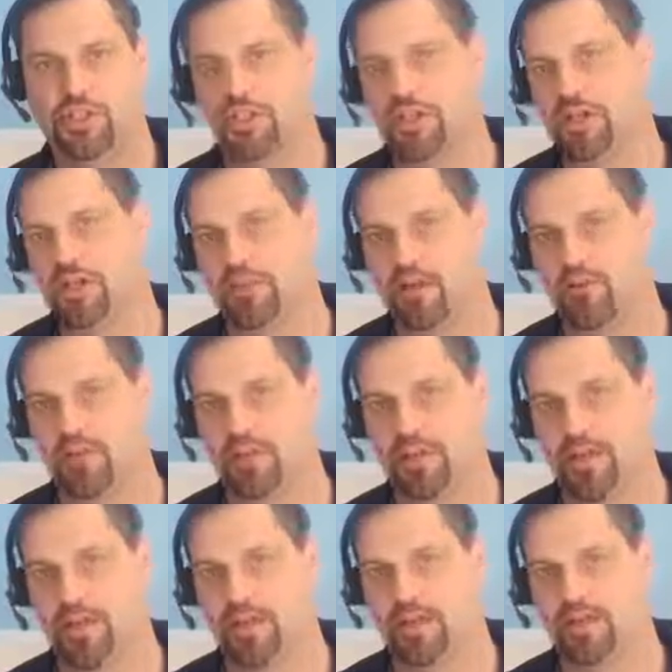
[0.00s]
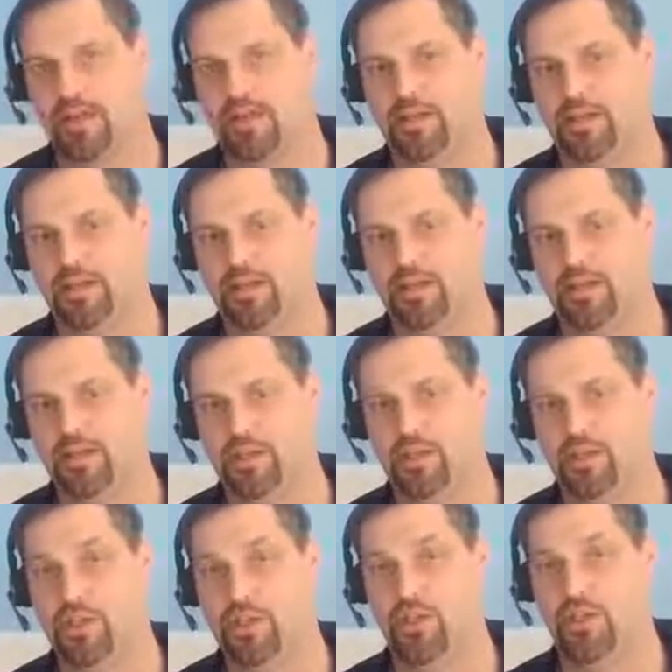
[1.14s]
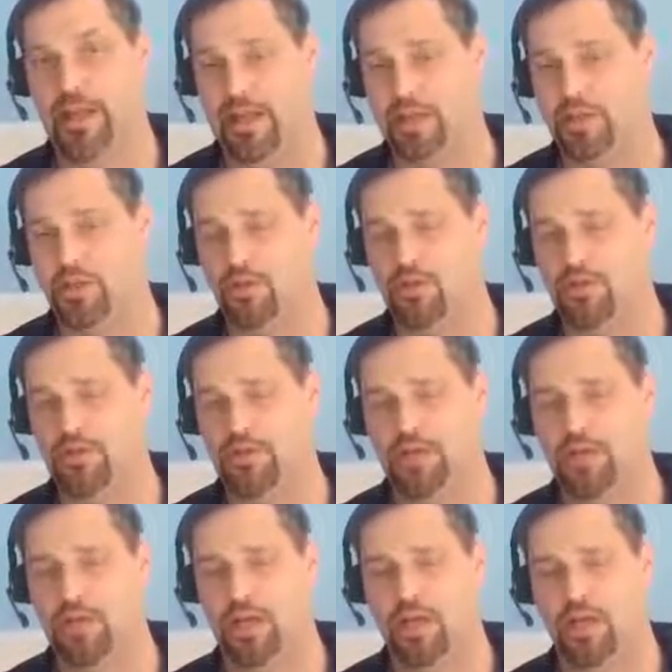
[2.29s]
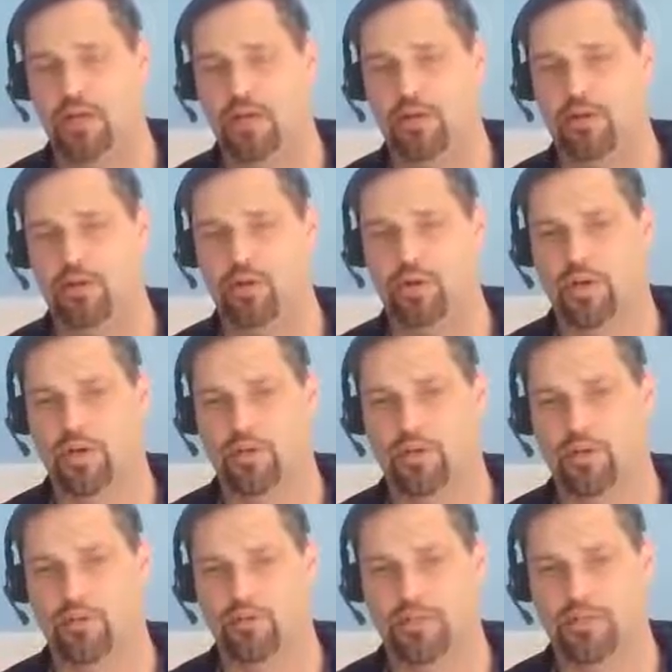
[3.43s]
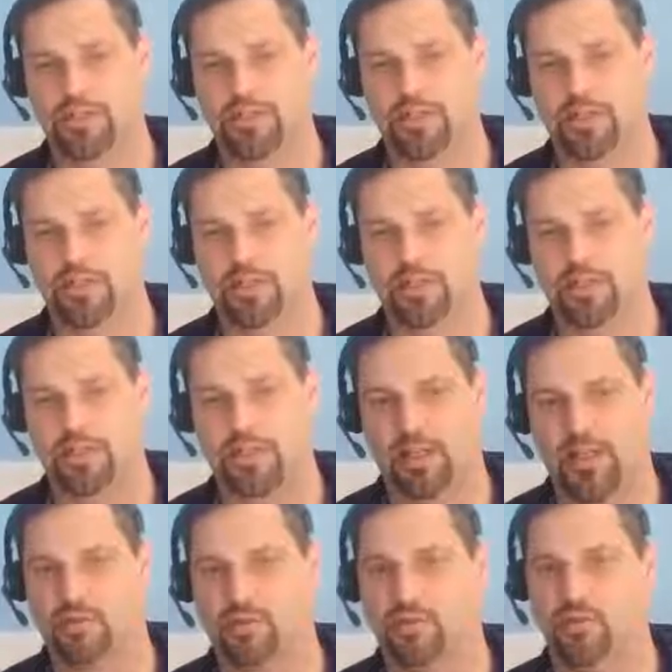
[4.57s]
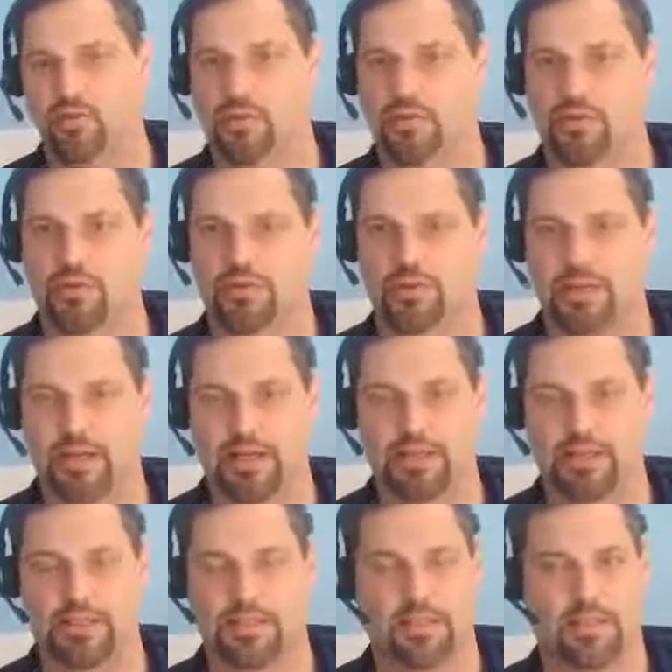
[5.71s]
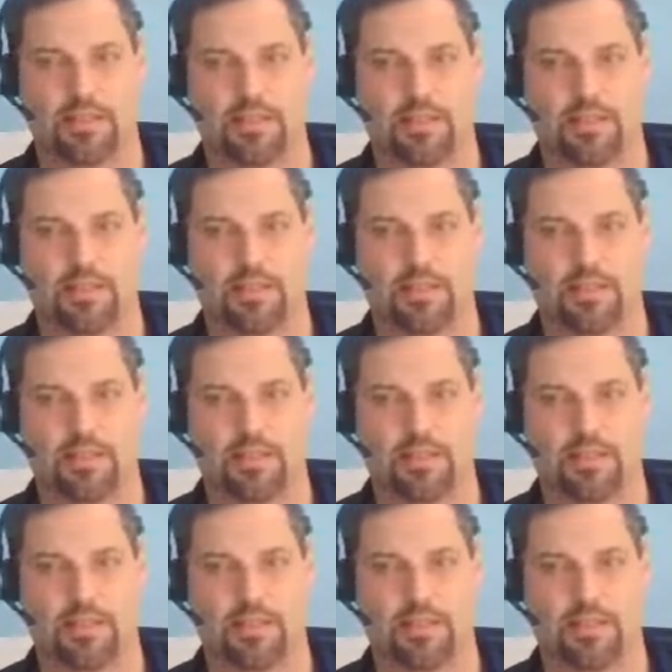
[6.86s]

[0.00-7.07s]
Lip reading: just come out with a tool that you can use that would basically allow you to do this.